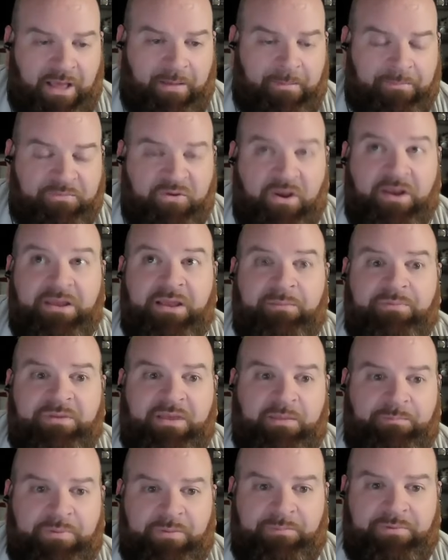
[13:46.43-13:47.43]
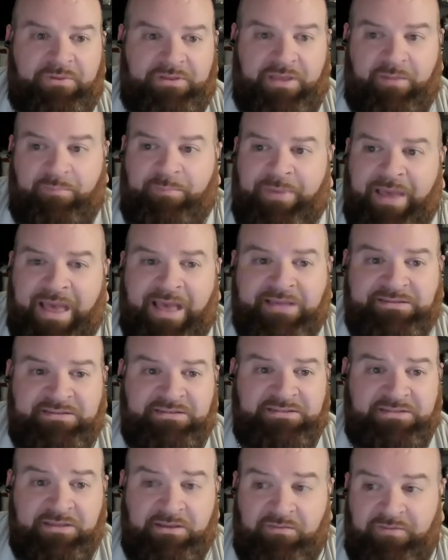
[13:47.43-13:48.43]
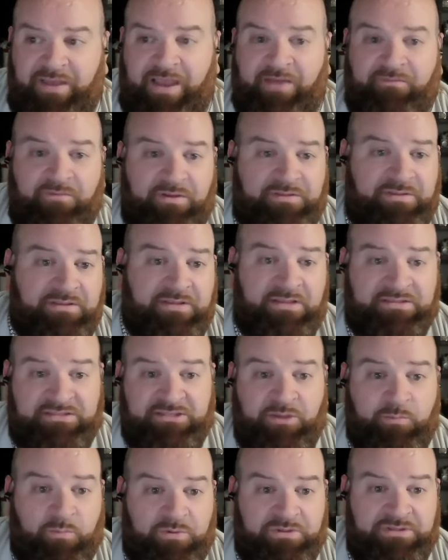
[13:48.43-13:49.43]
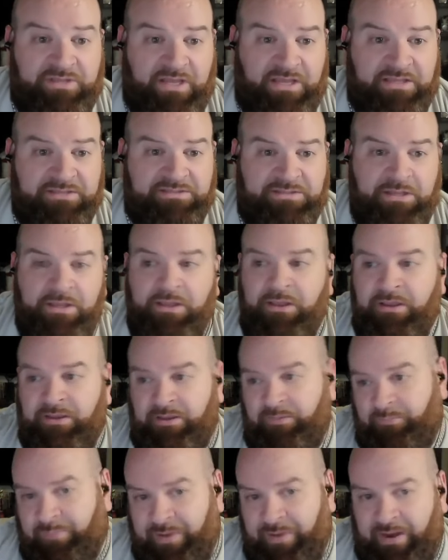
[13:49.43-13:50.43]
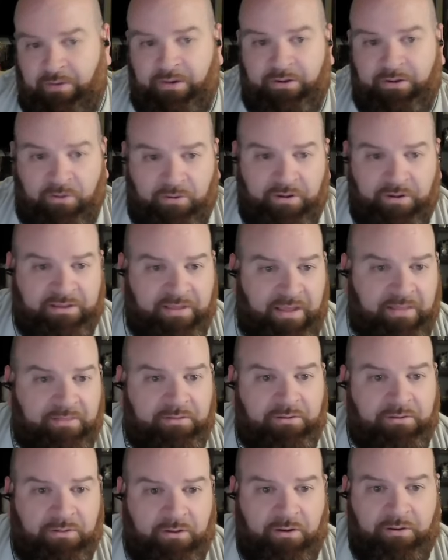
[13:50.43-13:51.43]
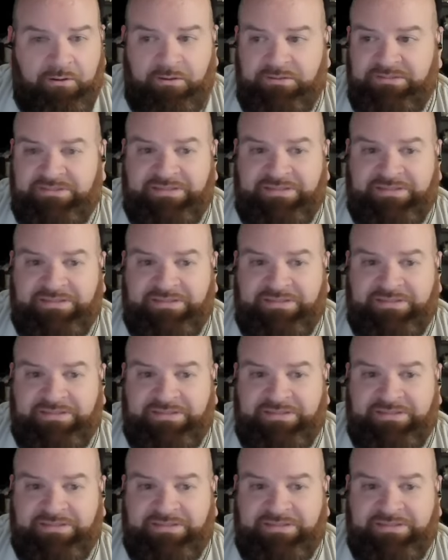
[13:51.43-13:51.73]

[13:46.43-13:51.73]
I'm trying to get people to get past this thing of everything that someone does comparing her to Caitlin Clark.